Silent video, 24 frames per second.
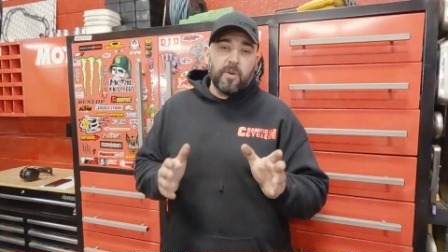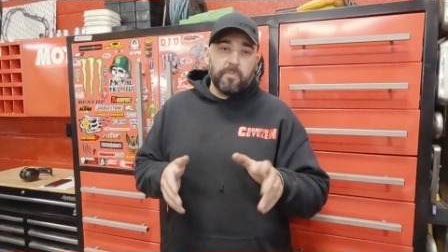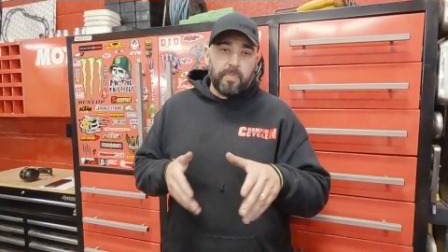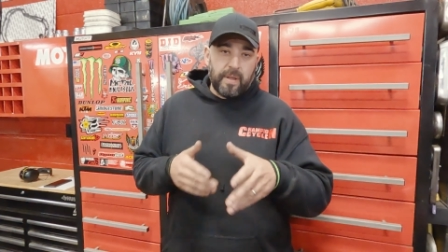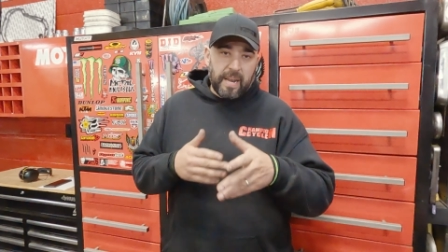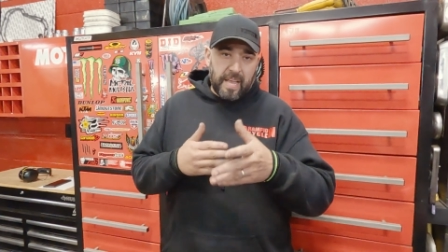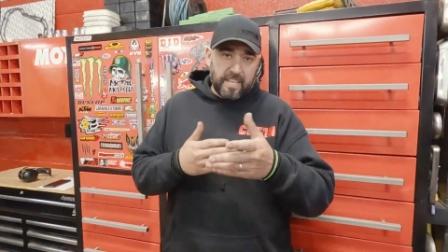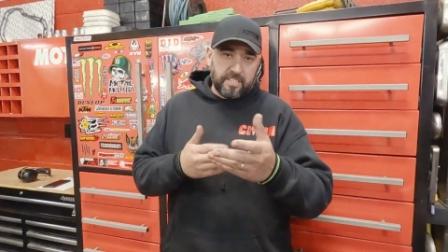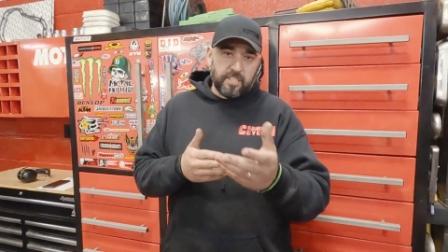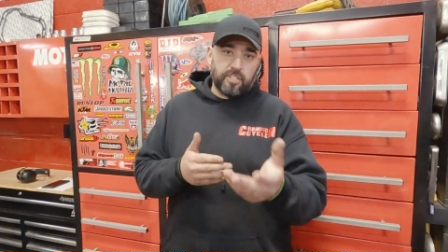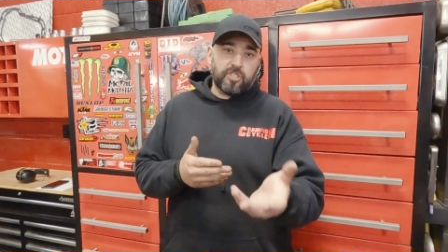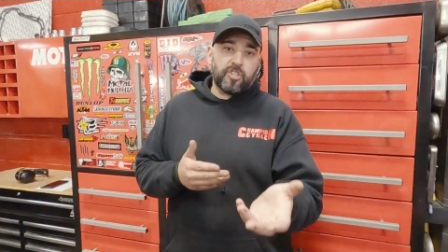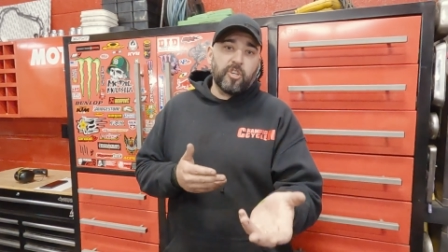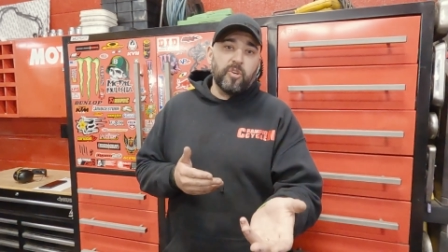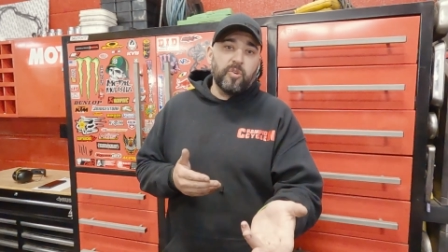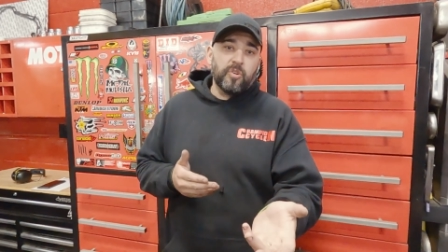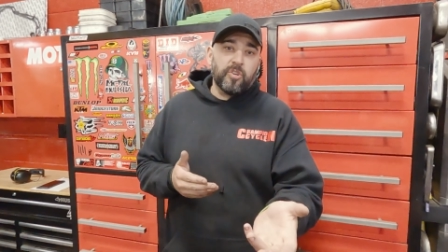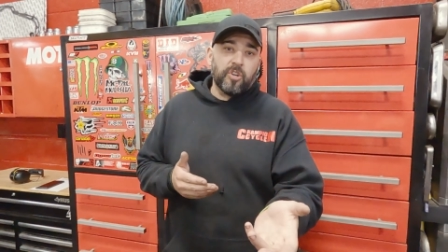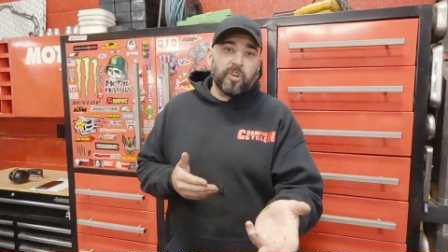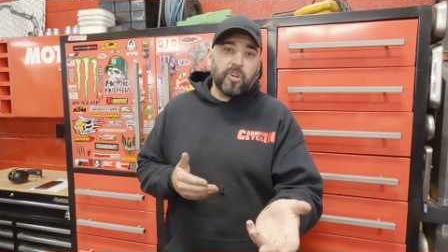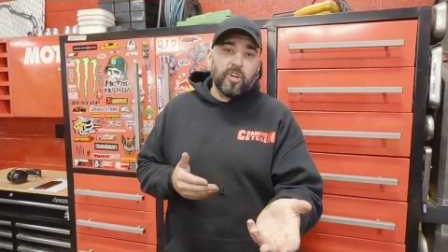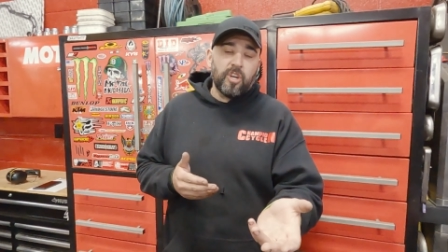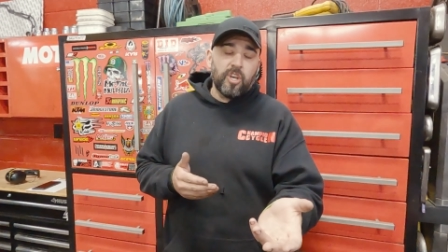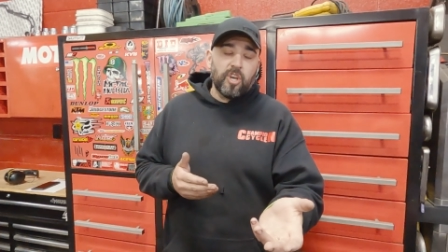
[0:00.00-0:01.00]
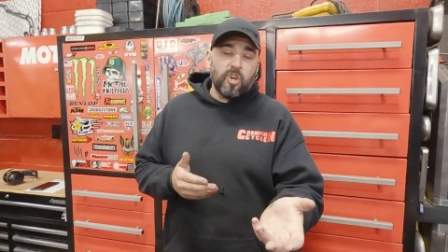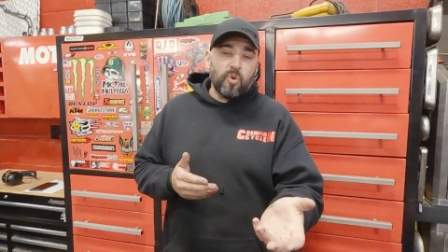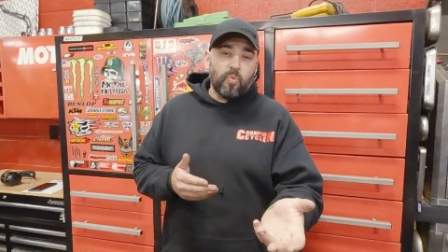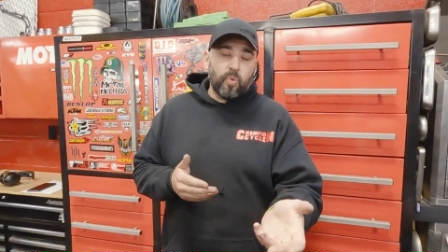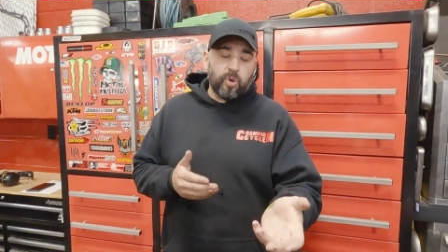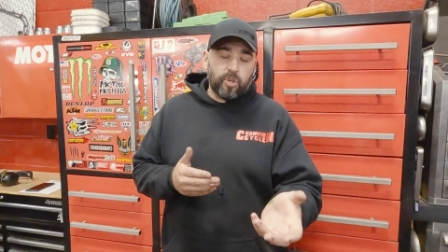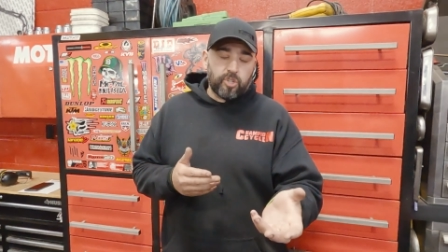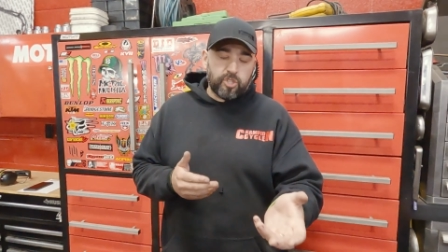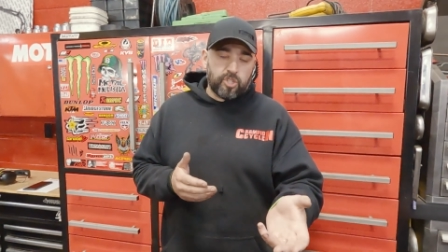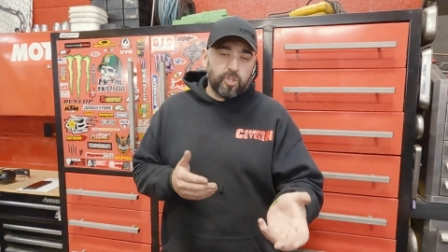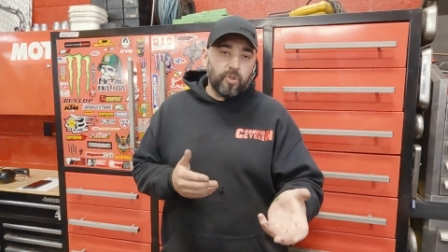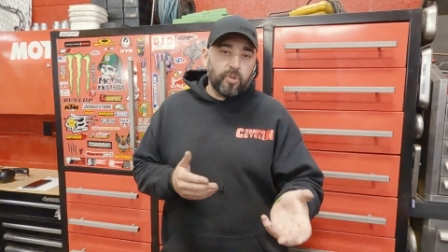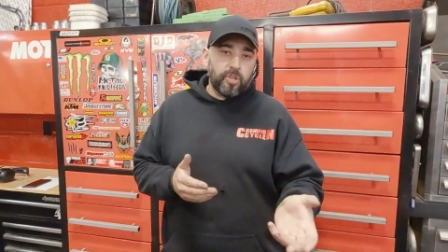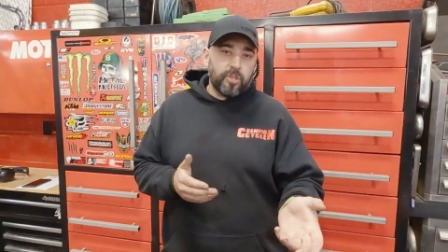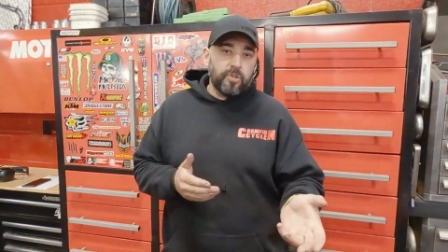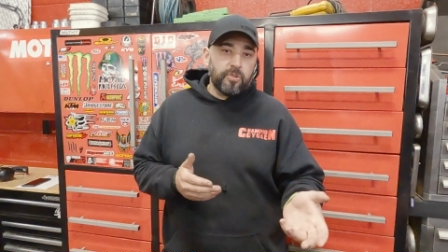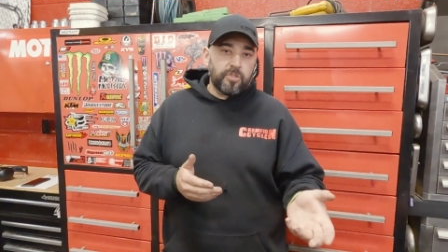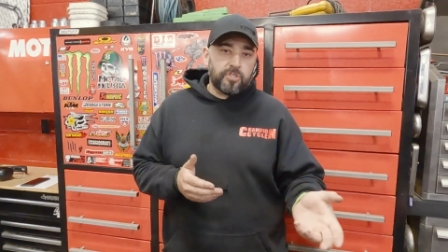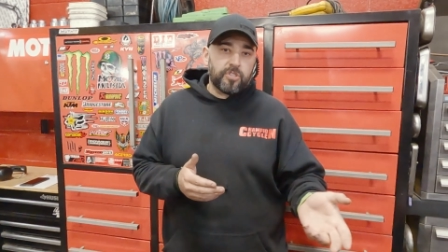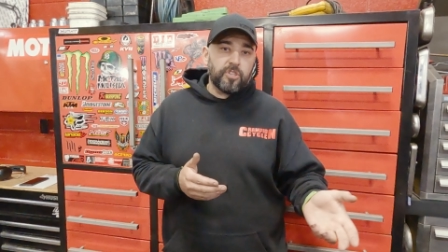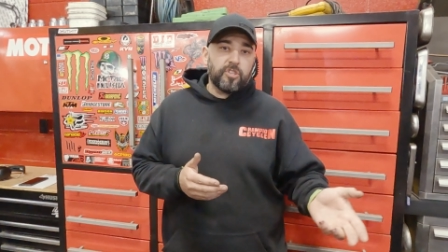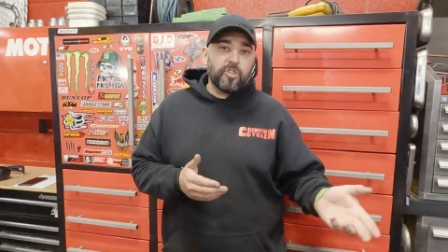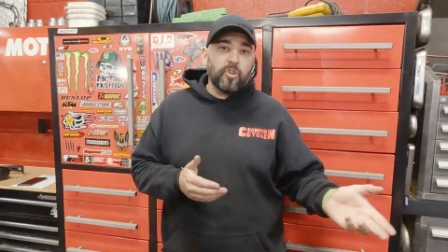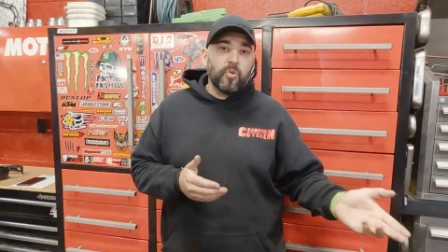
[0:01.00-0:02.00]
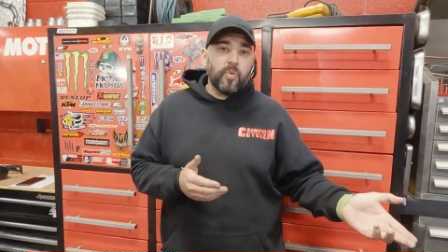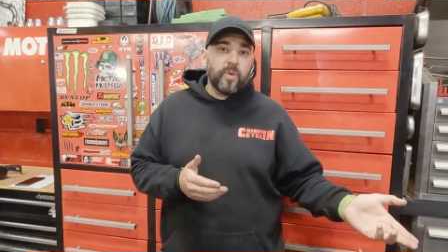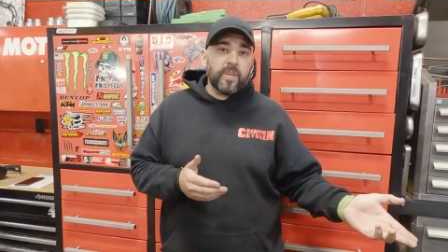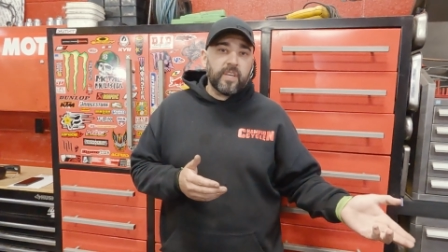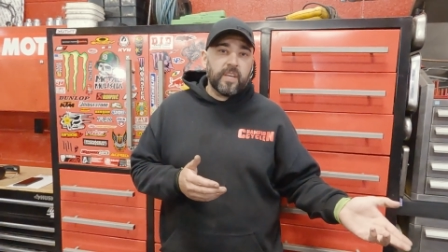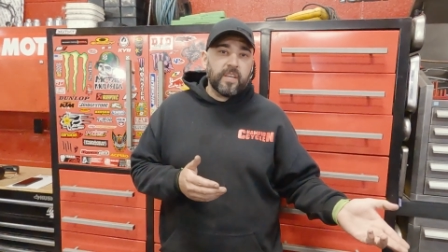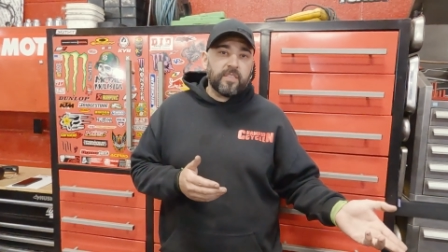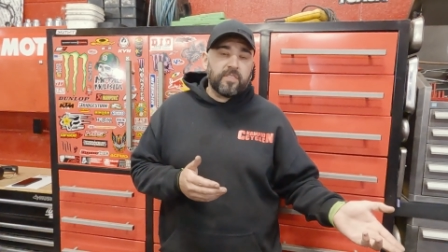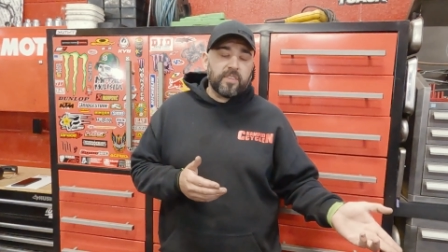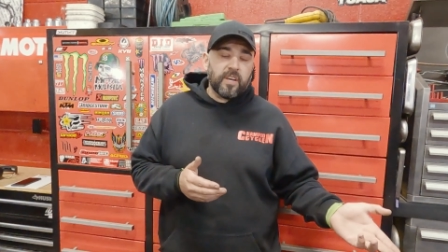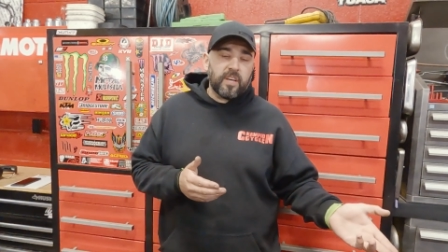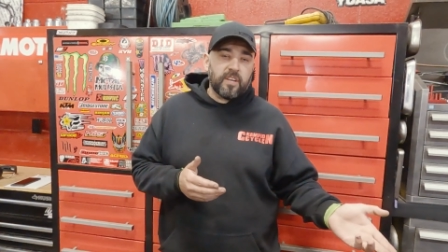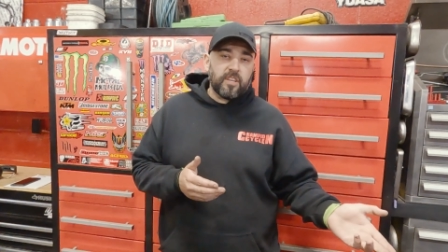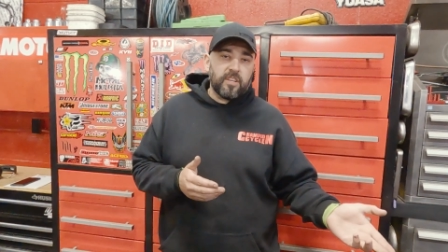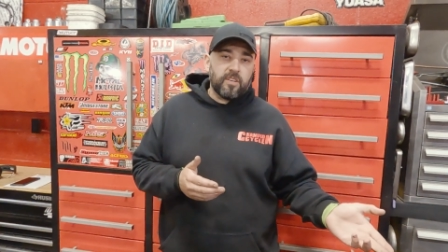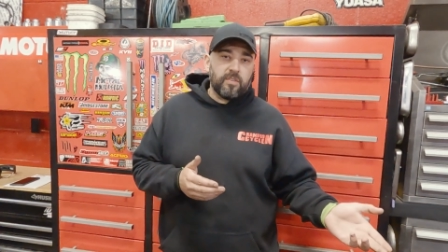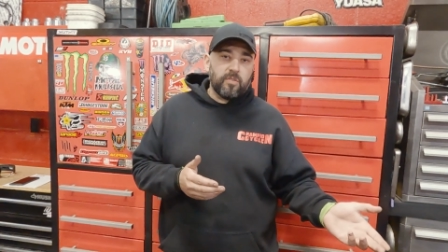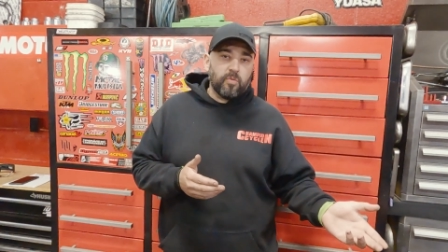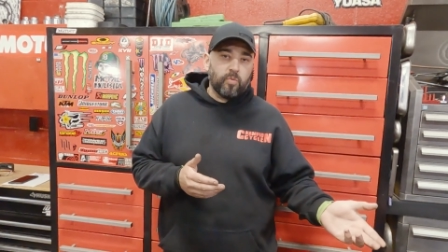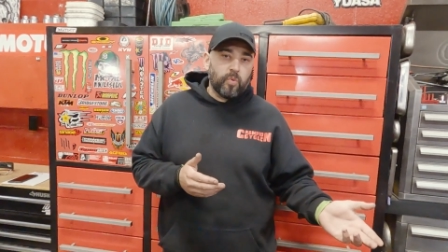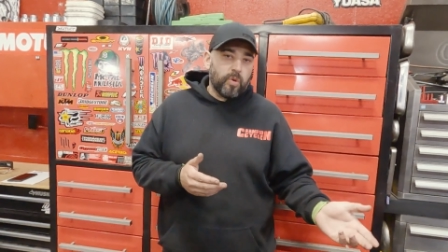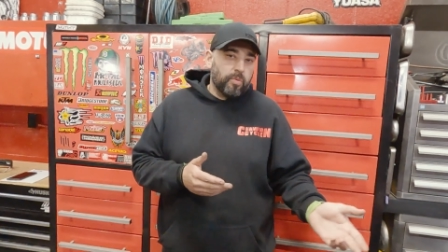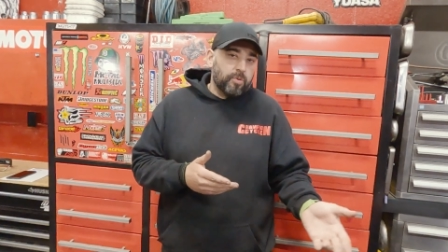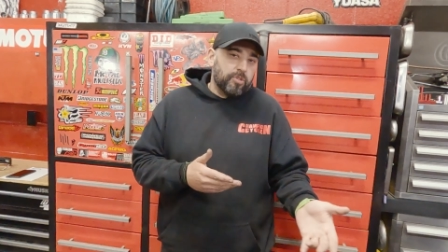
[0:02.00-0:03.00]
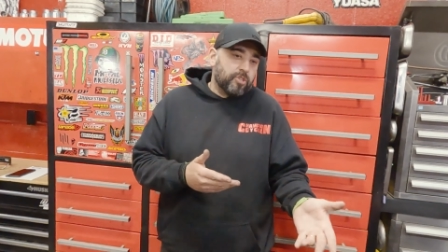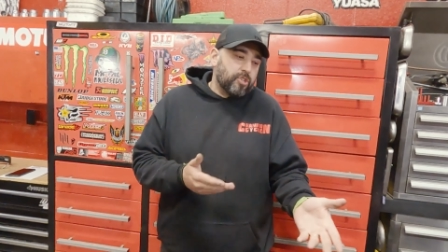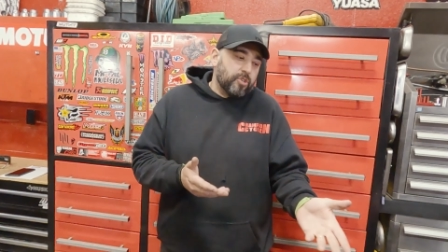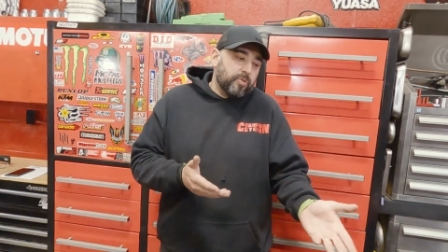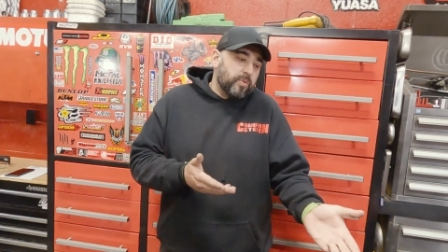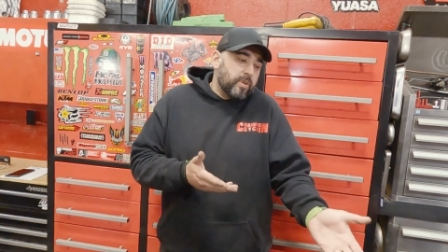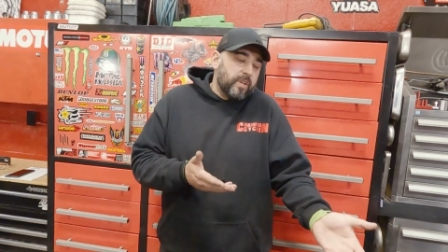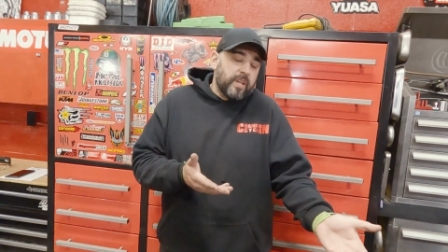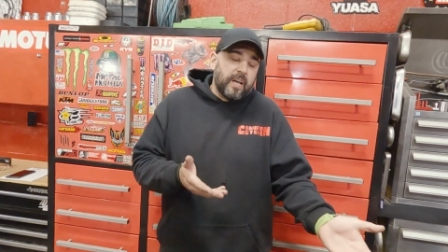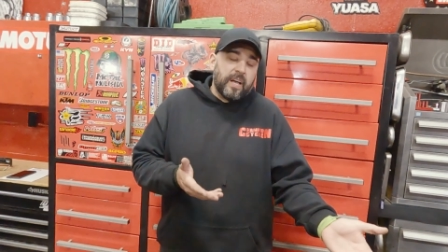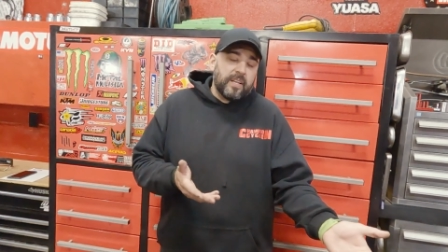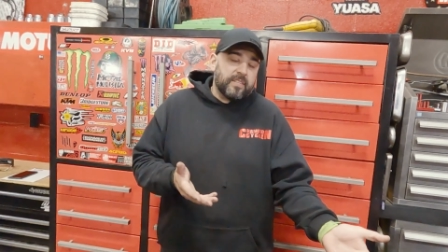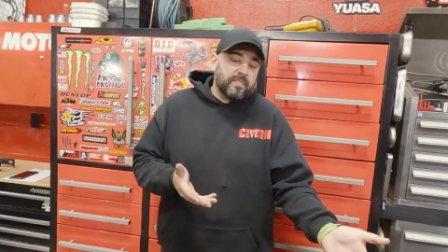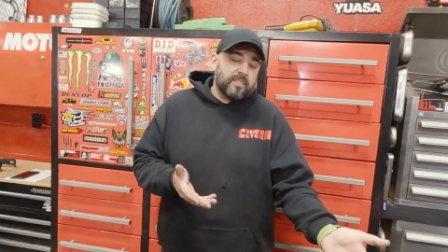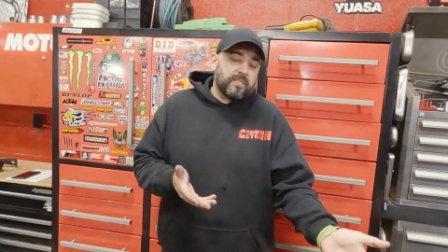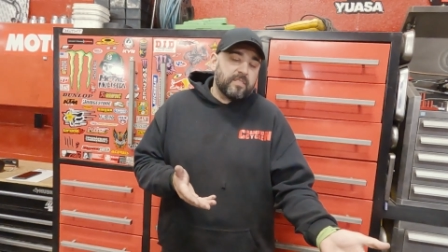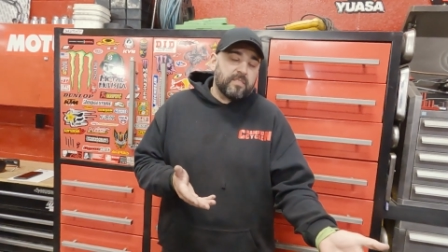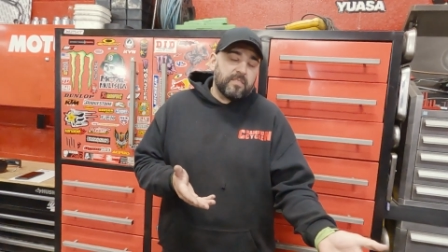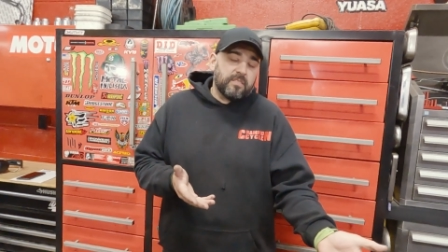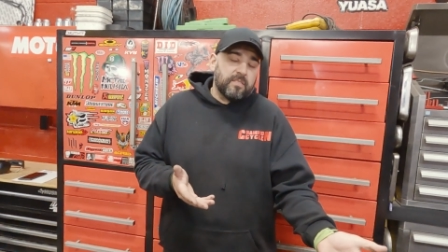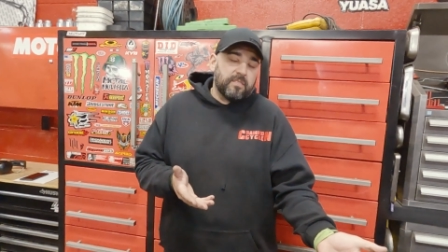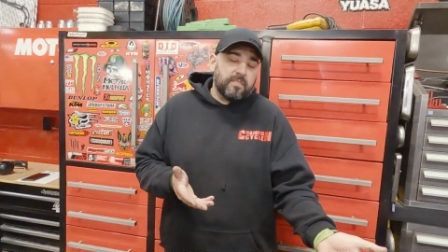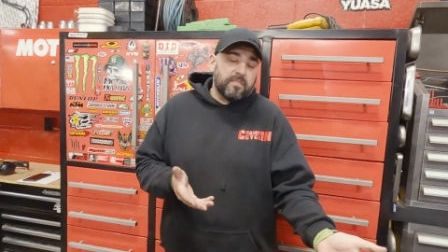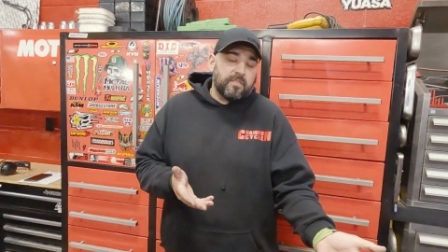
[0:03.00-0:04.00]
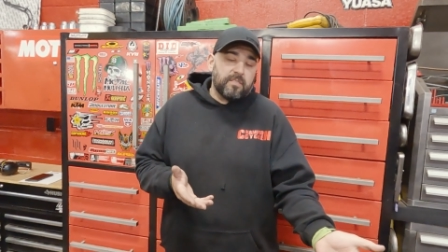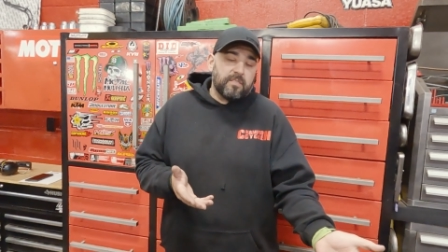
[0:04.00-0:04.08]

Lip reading: But as a tuner, we're so used to doing it that we would do it as